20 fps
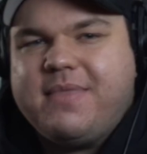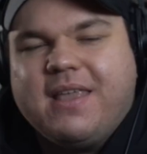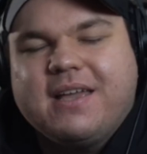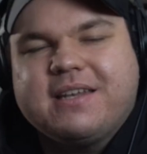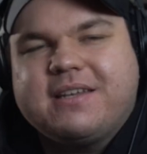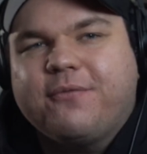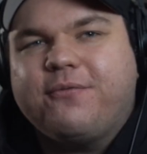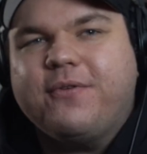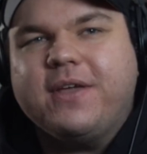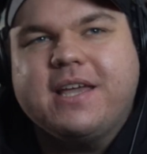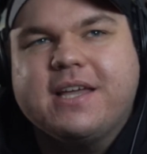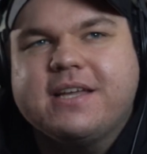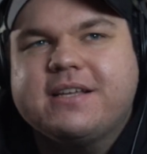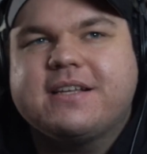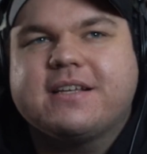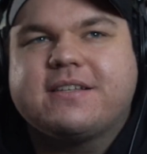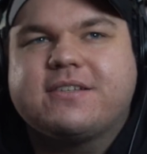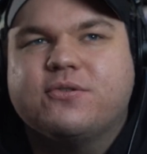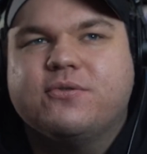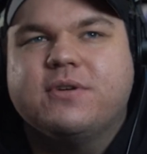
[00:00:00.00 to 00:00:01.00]
The thing is,
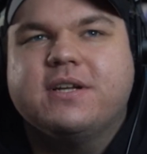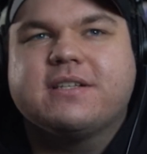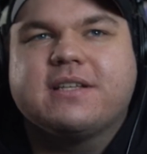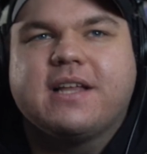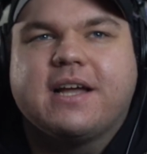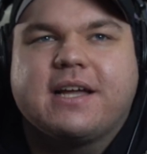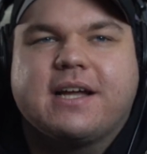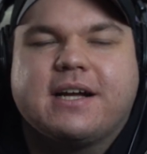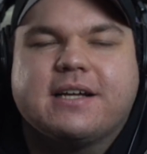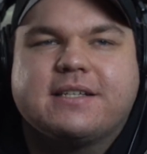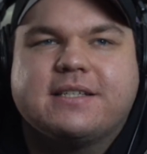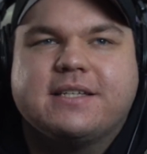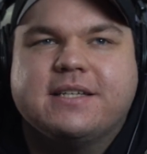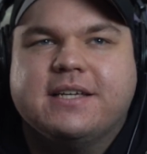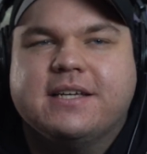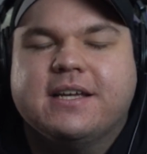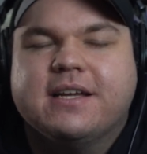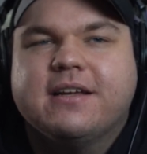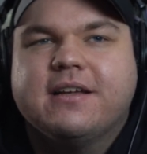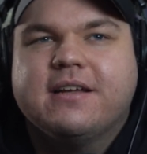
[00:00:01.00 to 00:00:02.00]
as soon as like I
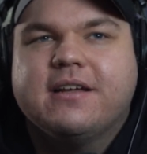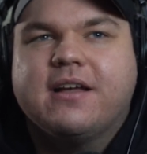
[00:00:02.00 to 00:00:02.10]
see